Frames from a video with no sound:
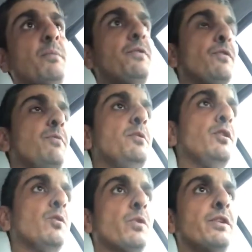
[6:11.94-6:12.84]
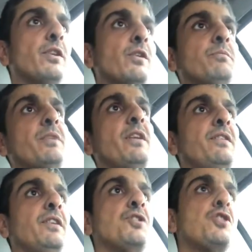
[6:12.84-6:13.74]
If you're familiar with any
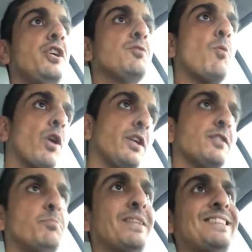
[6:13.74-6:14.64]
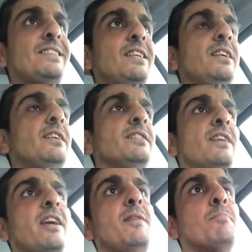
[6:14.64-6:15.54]
of the exchange markets, BitZ
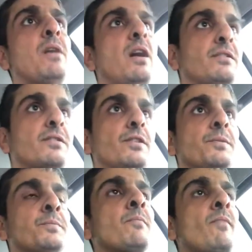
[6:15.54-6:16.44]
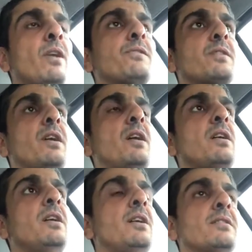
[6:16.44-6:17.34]
is a monster. It's
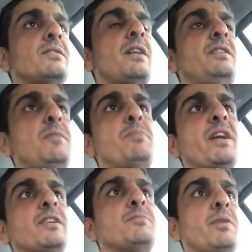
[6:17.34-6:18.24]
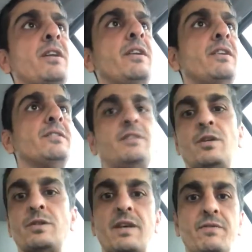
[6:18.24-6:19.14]
not the biggest, but it is
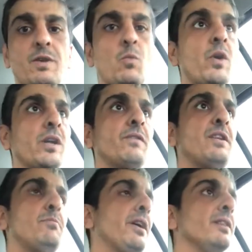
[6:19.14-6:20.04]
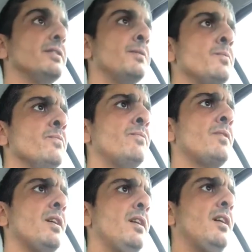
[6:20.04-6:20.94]
definitely one of the biggest.
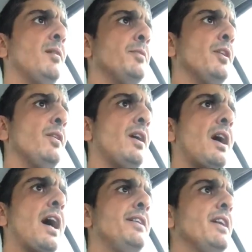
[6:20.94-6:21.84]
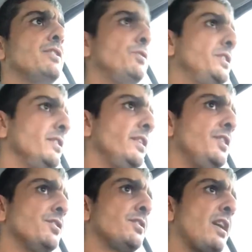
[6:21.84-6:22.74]
IDEX
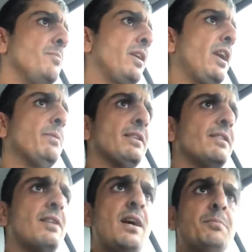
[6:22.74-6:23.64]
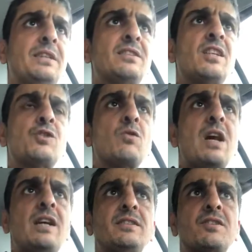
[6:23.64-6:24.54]
recently just kind of became the top
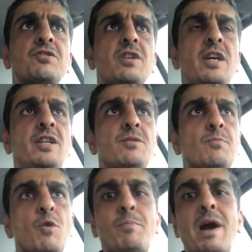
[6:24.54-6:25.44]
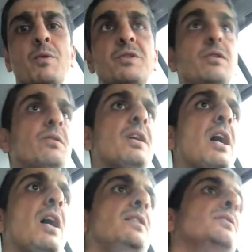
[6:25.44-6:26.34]
decentralized exchange. More power to you
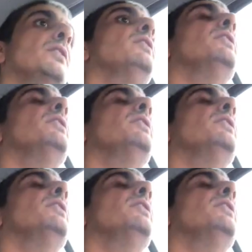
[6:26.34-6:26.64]
guys.